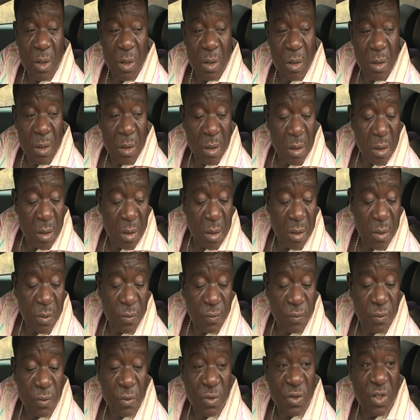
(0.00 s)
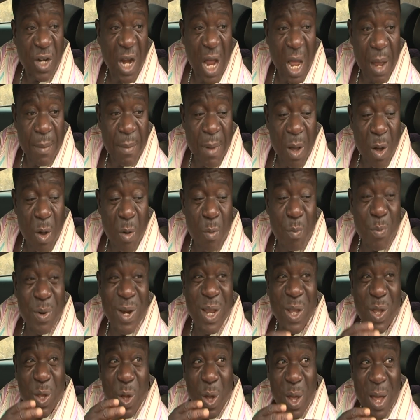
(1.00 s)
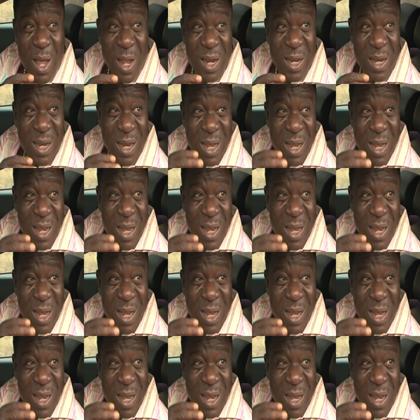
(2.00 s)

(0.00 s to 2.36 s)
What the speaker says: If you try, I will break your head.